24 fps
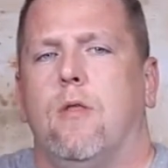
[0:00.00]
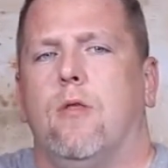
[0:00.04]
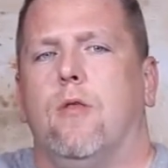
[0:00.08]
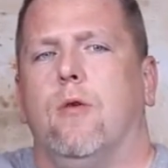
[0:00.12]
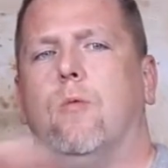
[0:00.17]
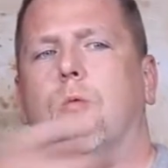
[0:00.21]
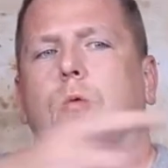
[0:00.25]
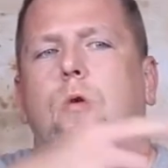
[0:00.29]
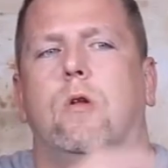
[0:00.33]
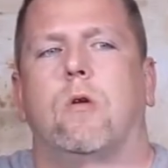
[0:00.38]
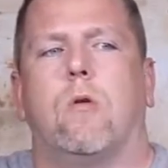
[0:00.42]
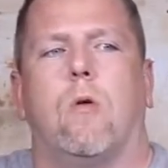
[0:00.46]
the
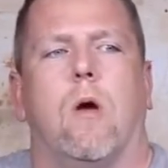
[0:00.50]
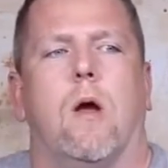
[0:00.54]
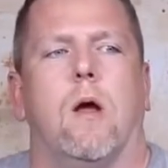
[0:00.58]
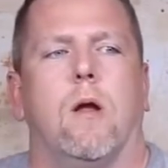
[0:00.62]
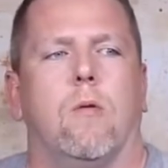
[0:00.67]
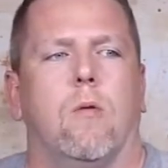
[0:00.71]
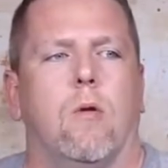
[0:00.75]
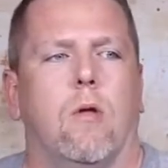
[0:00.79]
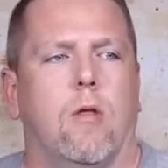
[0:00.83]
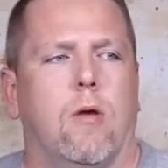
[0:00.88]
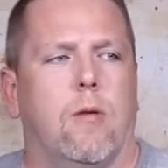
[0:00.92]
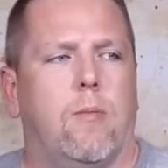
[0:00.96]
wood
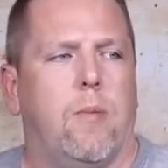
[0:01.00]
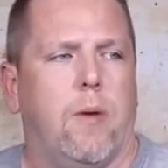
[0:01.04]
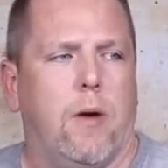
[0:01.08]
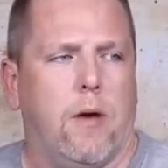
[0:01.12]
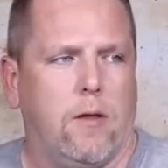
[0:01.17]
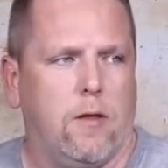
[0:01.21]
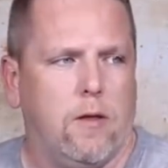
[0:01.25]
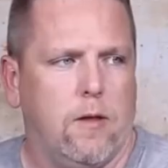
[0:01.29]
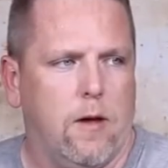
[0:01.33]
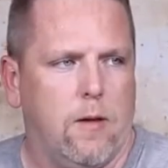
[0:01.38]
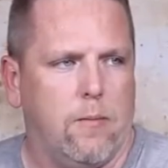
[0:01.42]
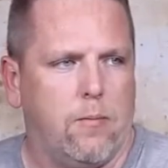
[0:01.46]
grain really
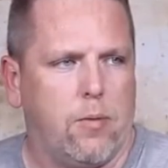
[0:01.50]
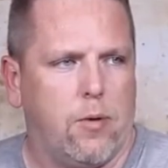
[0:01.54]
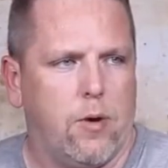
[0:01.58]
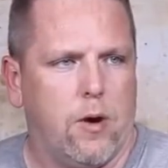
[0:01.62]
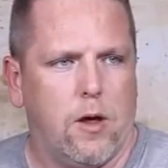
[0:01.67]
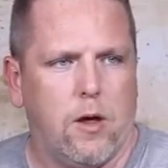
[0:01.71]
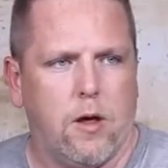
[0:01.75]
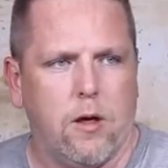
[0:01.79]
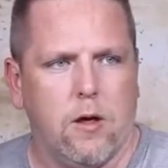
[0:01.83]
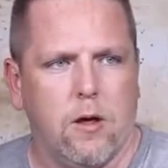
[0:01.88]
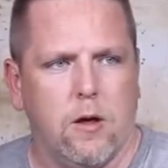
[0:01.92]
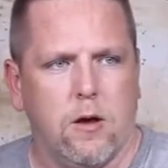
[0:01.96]
picks up
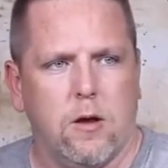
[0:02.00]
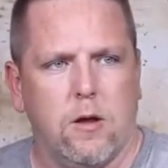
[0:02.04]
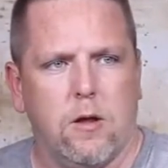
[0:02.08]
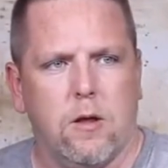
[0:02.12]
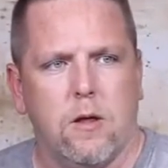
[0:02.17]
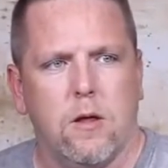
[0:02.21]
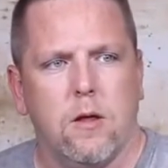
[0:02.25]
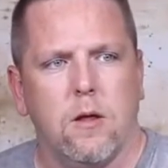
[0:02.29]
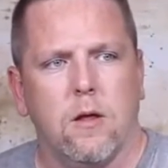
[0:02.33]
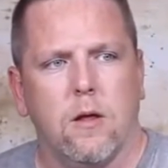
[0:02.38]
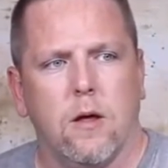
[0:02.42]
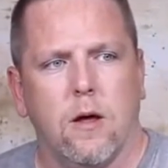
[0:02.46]
pretty good
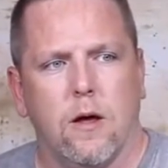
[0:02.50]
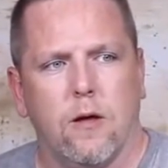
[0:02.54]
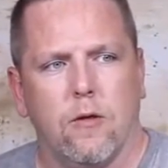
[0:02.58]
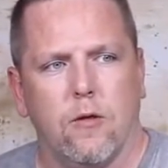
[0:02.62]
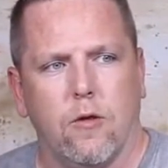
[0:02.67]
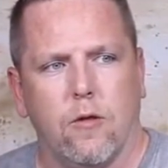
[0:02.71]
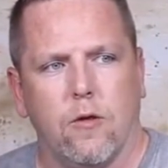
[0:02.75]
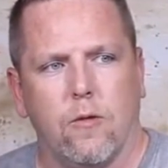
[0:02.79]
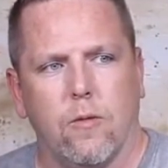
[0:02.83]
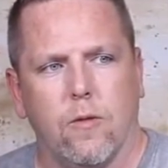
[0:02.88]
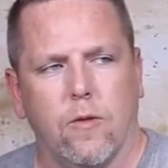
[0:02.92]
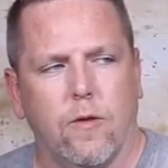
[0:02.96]

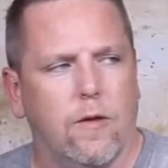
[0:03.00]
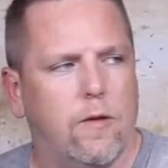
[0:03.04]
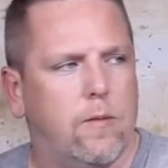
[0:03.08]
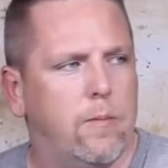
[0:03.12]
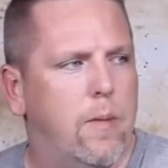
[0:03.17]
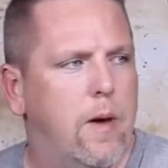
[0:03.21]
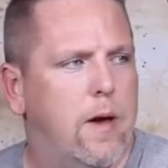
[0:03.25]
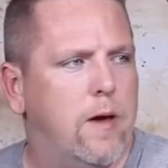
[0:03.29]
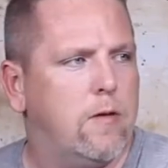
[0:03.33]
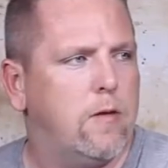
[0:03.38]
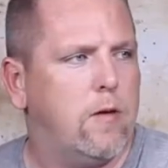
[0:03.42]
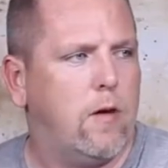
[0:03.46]
just with this
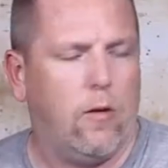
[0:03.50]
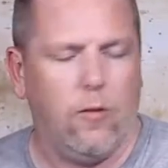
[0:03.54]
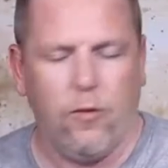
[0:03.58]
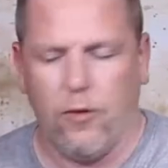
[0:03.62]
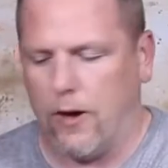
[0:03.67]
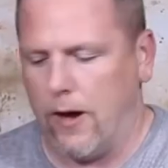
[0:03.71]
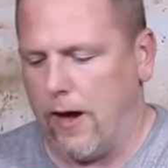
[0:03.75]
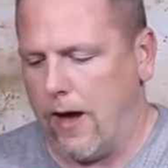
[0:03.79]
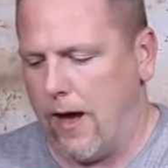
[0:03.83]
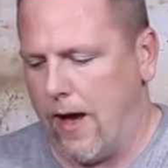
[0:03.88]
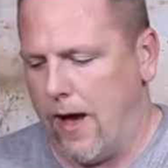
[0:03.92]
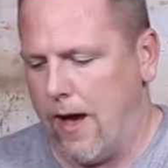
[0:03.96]
base coat
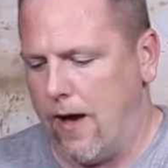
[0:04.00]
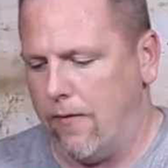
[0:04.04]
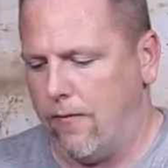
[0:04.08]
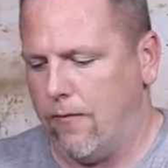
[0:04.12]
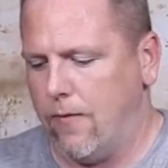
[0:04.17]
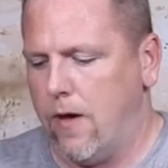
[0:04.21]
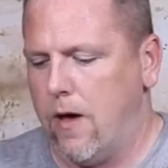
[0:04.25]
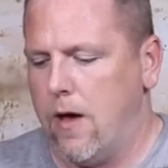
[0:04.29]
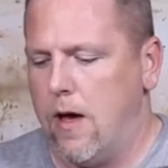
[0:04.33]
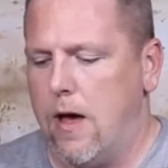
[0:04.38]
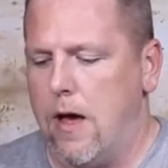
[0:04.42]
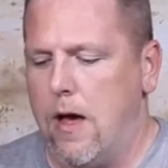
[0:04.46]
that I have.
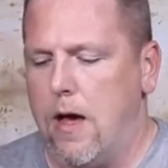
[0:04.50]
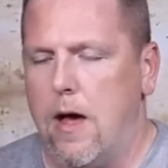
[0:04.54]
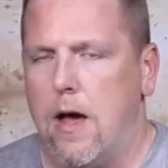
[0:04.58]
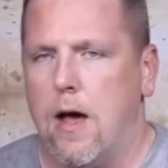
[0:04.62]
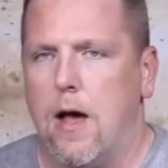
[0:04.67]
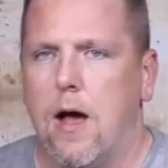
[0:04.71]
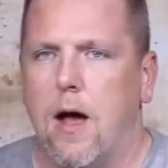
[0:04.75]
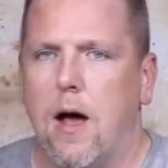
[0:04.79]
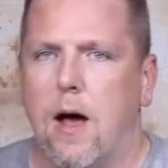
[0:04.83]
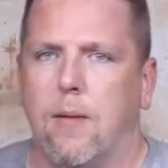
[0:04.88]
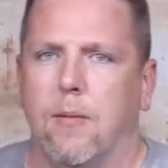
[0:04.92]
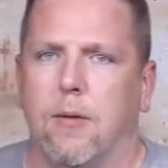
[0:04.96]

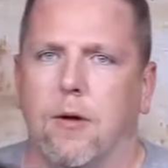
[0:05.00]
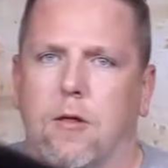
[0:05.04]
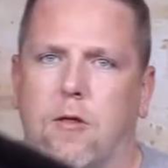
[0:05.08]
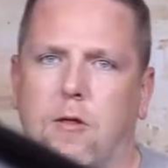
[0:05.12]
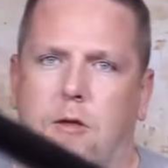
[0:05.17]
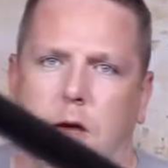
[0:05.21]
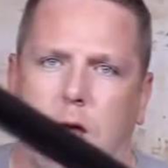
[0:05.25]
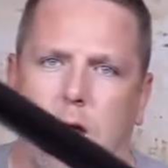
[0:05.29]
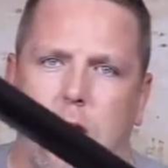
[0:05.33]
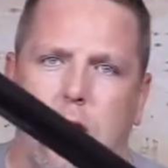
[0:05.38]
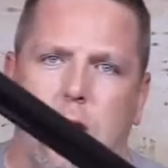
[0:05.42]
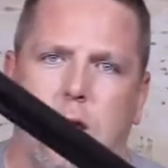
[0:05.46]
I'm going to
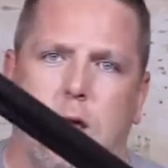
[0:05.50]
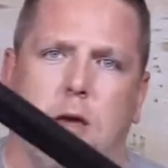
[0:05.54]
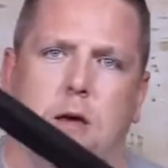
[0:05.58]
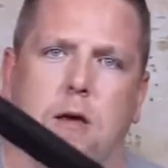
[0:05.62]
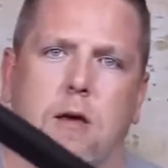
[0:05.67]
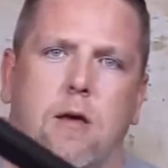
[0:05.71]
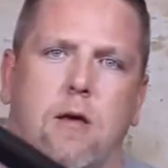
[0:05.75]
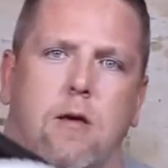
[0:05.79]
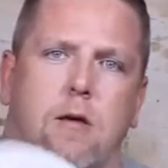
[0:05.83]
take